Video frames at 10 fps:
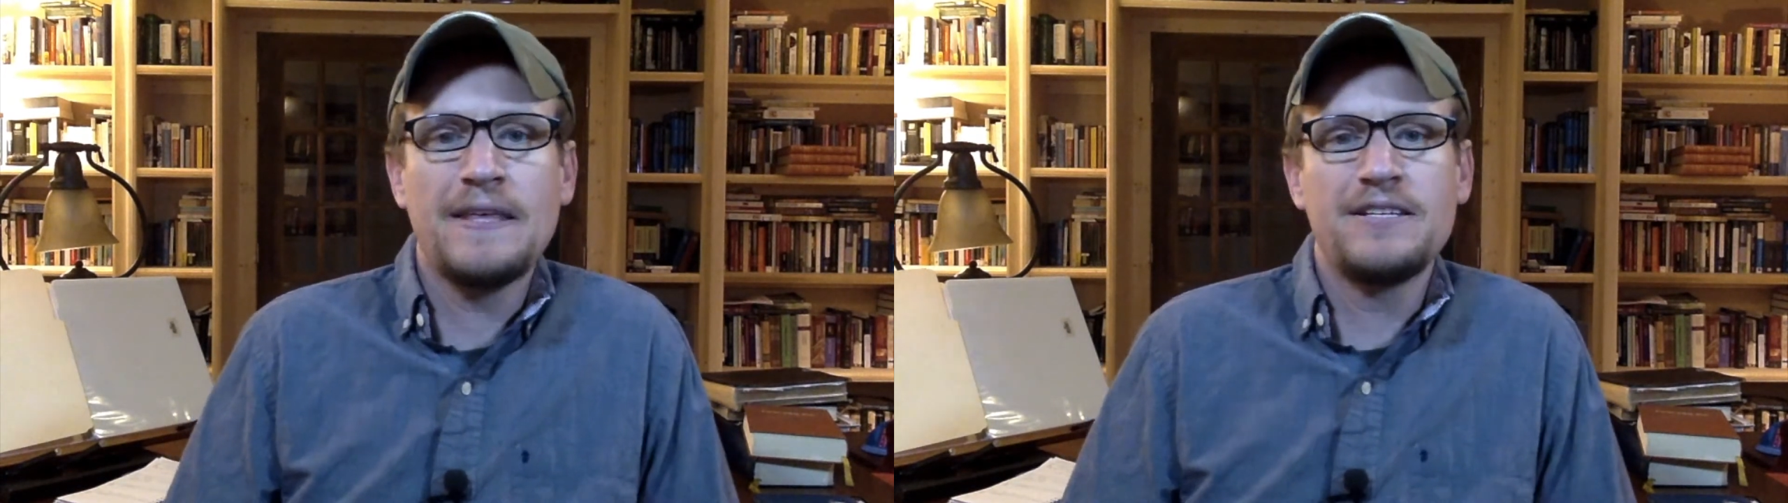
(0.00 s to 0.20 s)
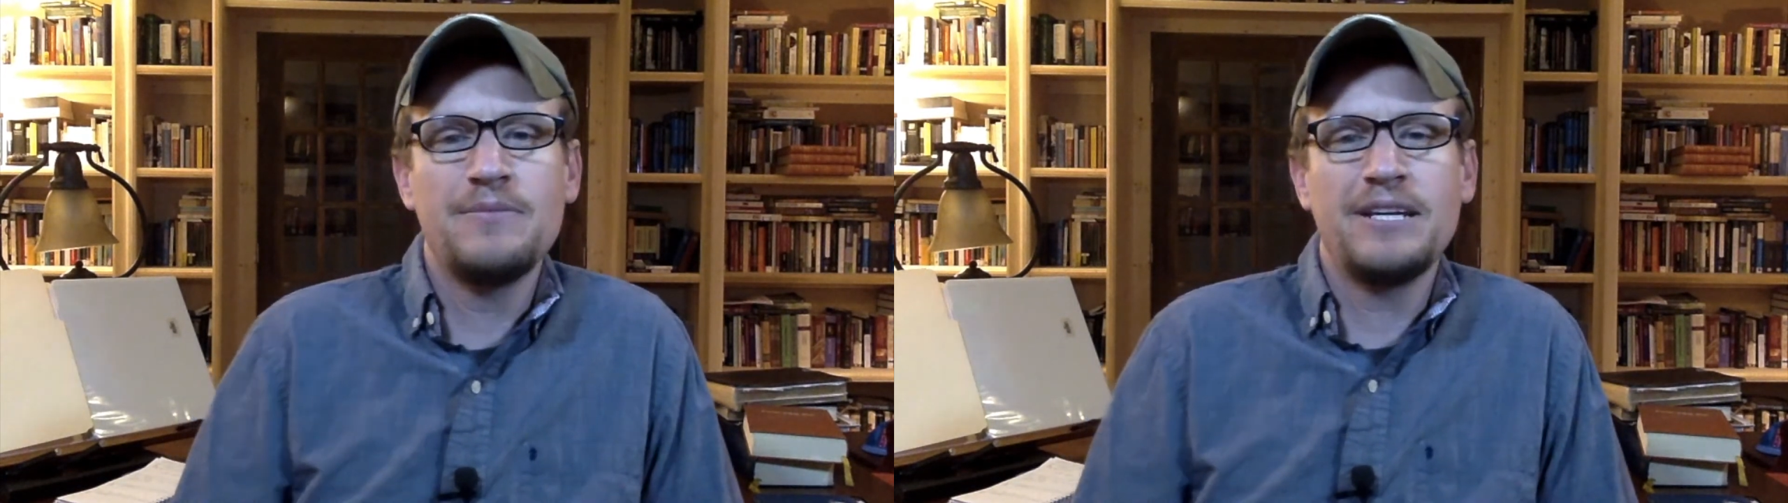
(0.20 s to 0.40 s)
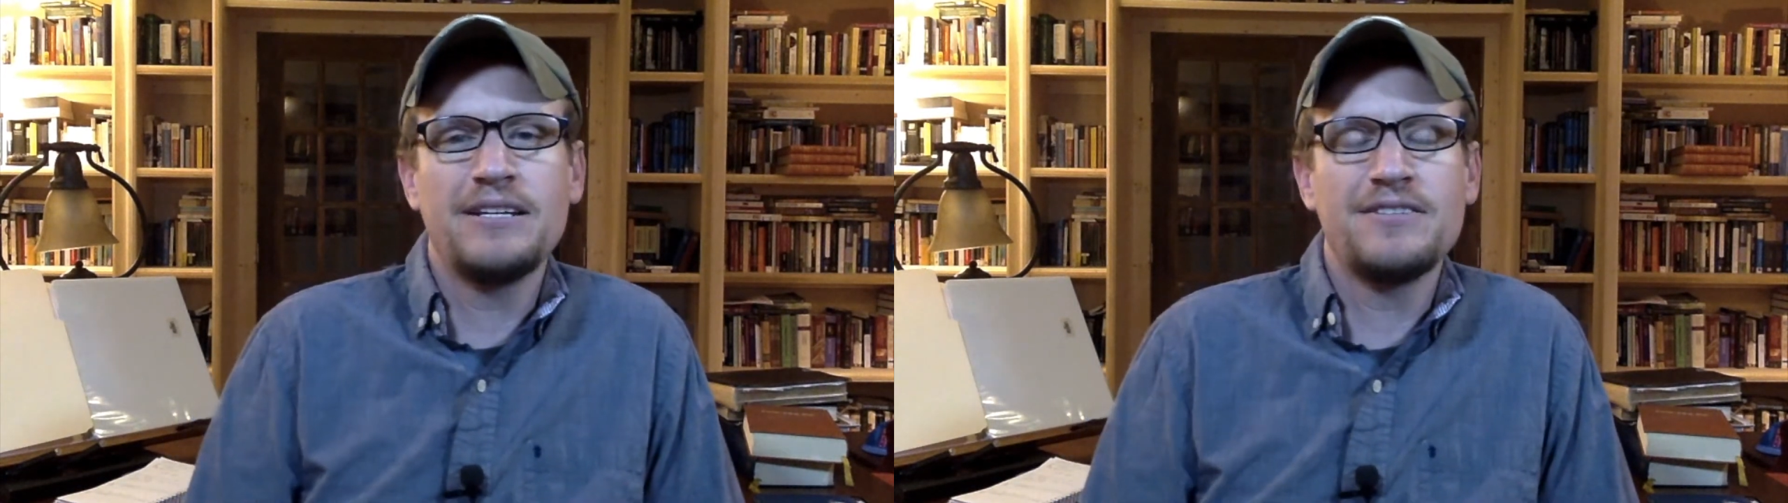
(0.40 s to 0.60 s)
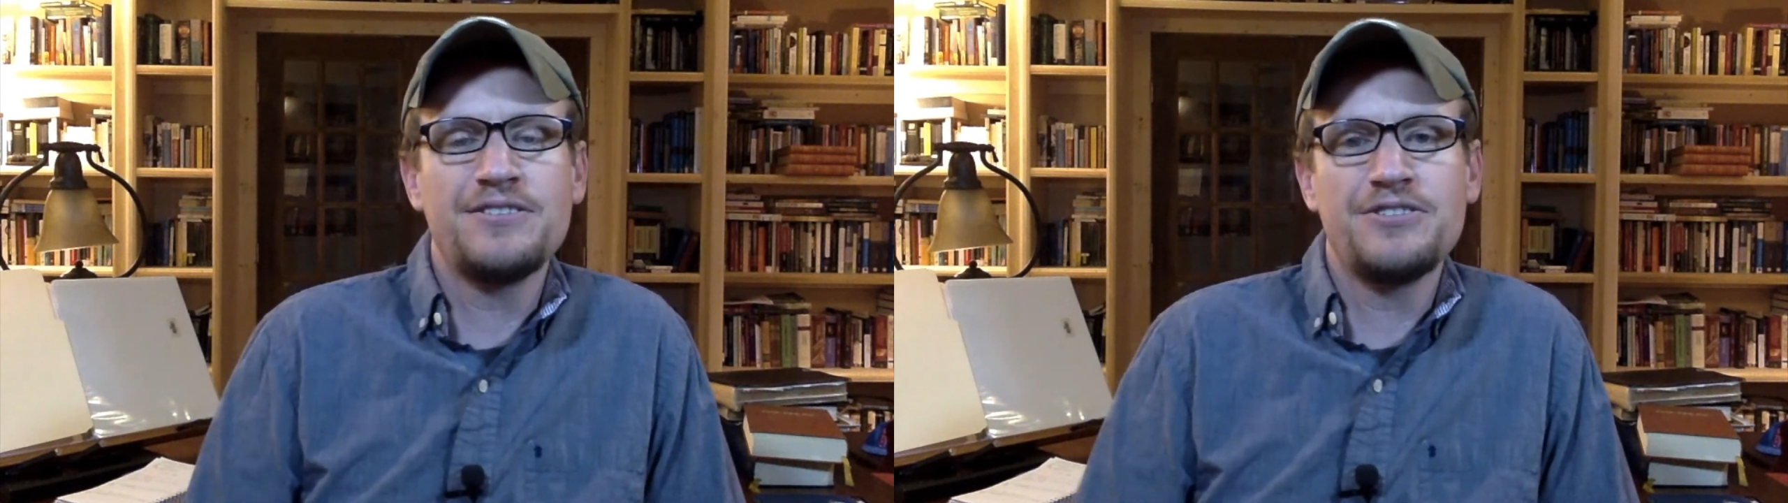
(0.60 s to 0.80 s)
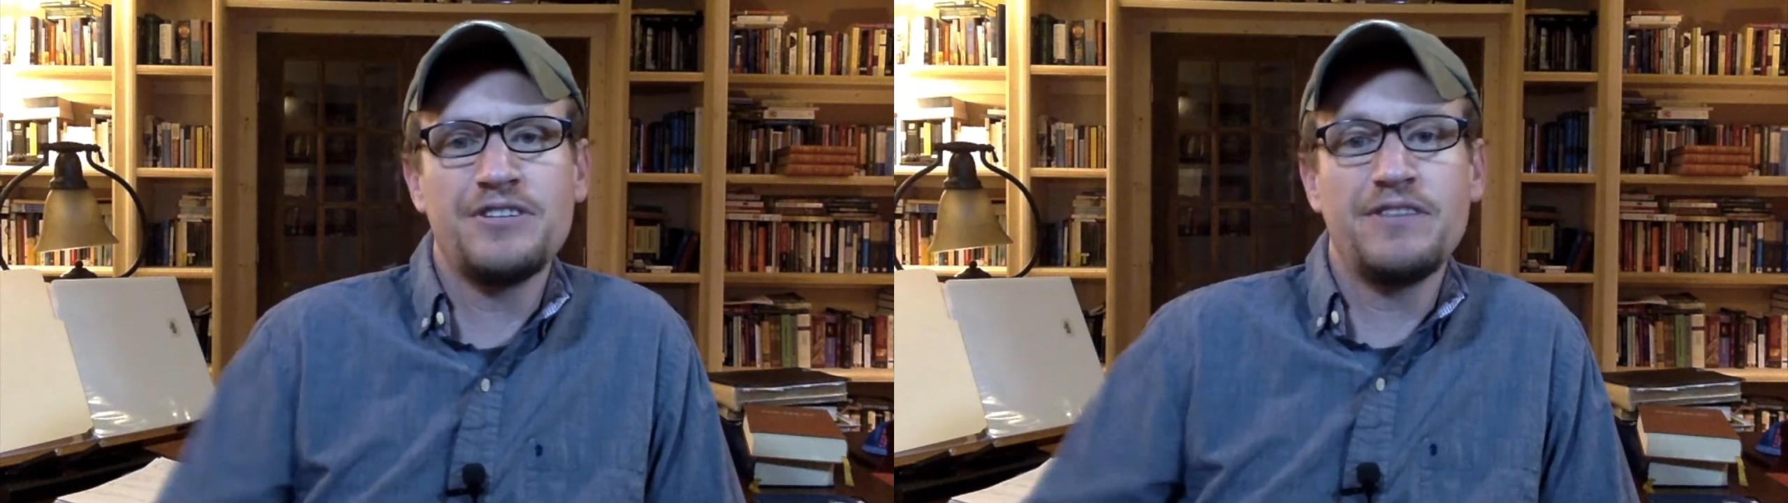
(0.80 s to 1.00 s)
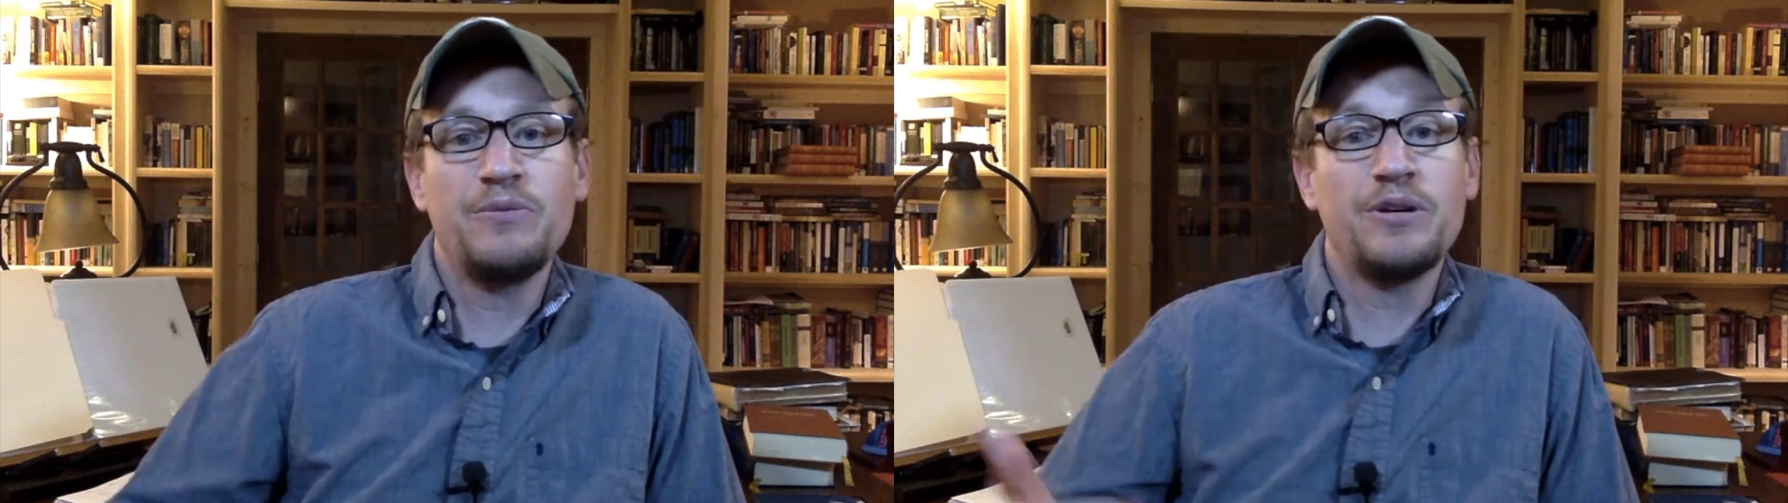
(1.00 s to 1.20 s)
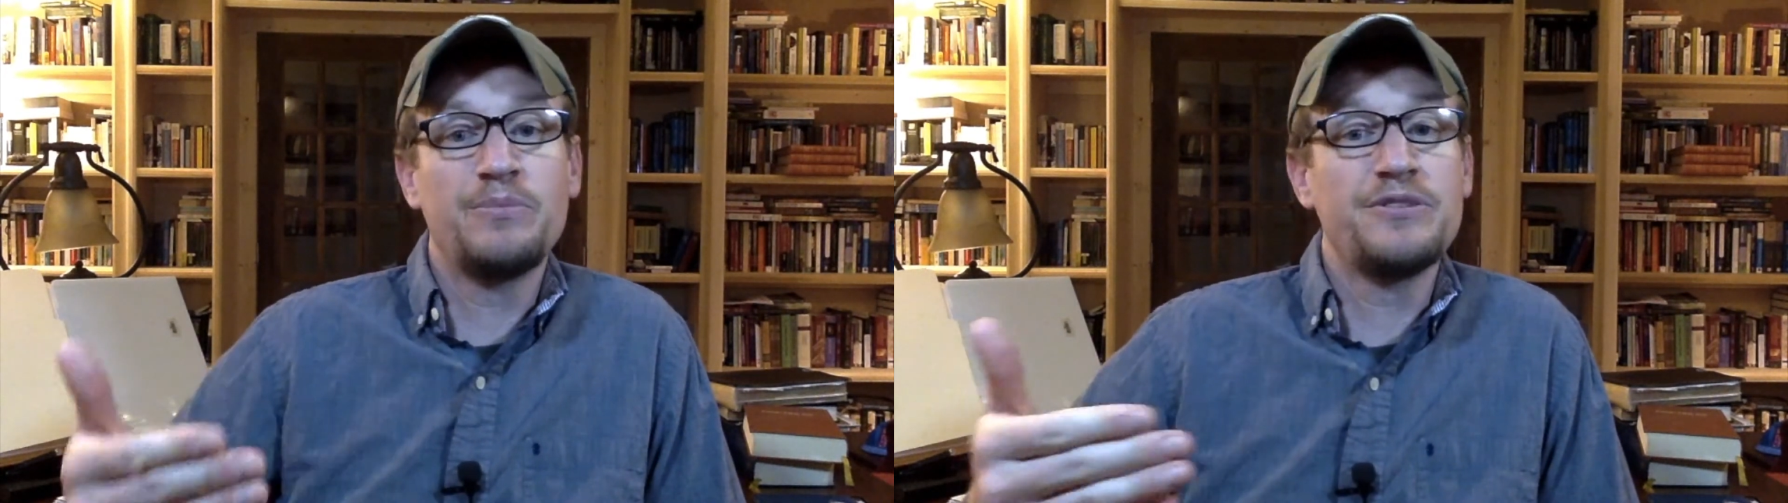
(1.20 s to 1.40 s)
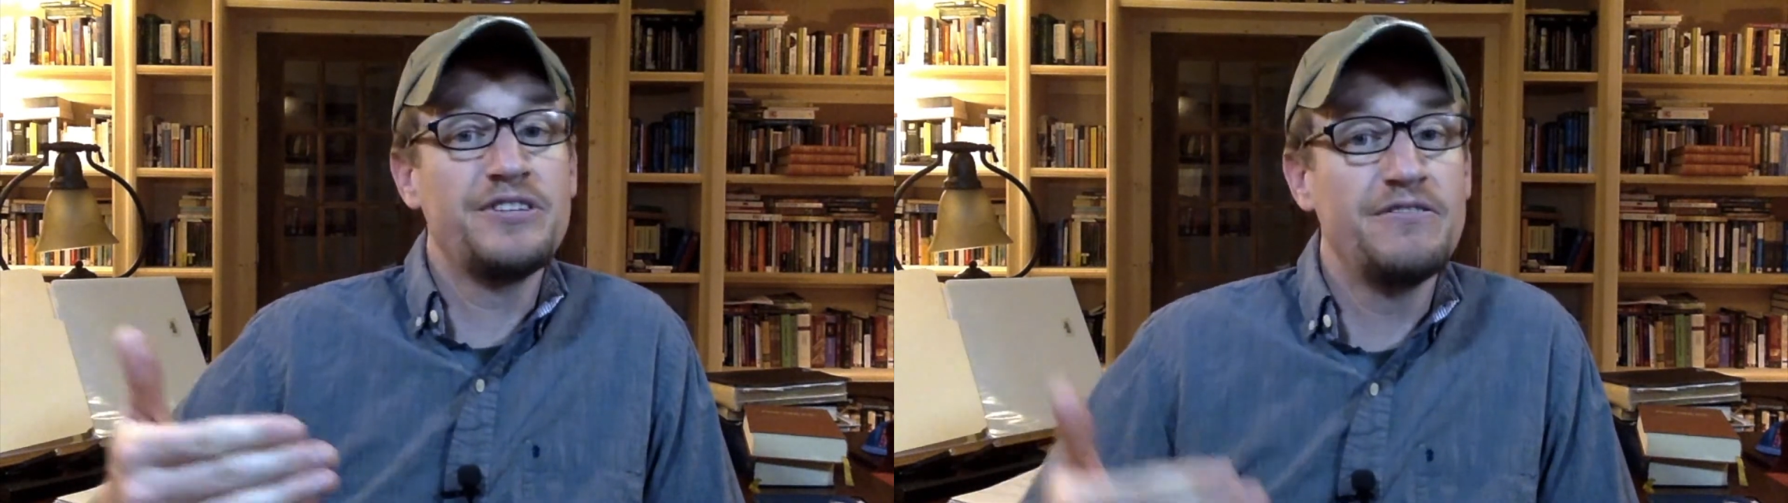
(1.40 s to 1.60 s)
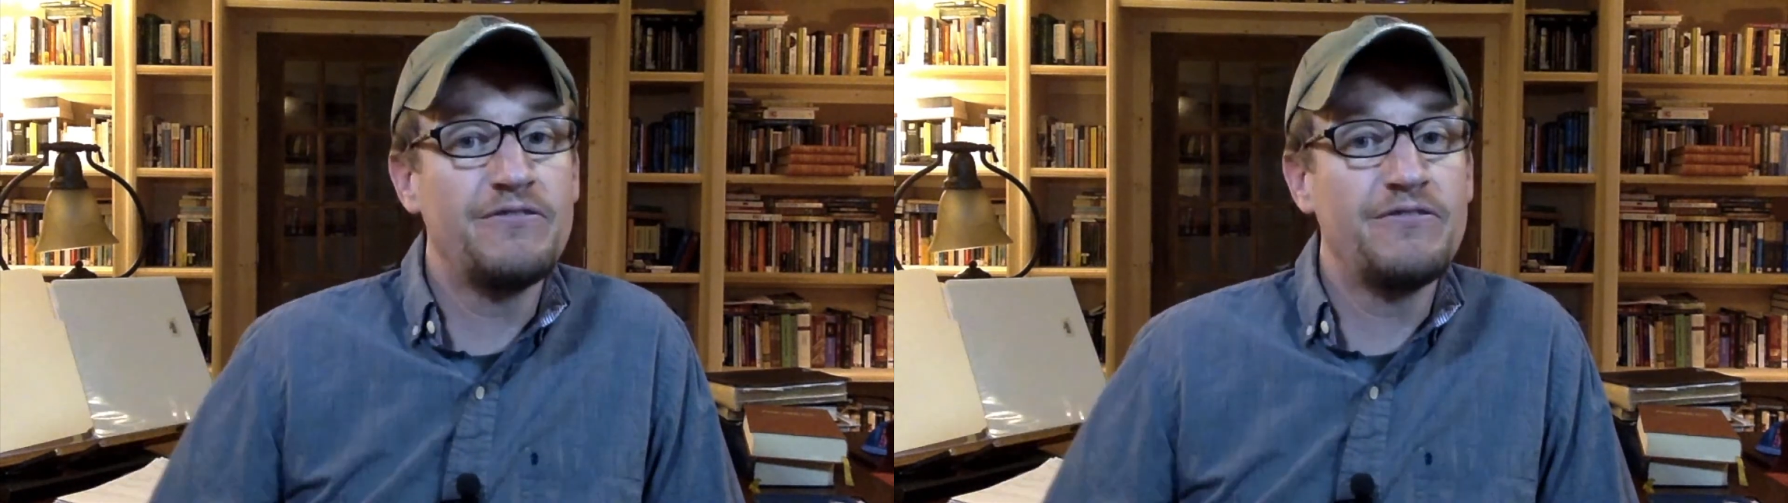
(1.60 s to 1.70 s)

to make a decision if they want to proceed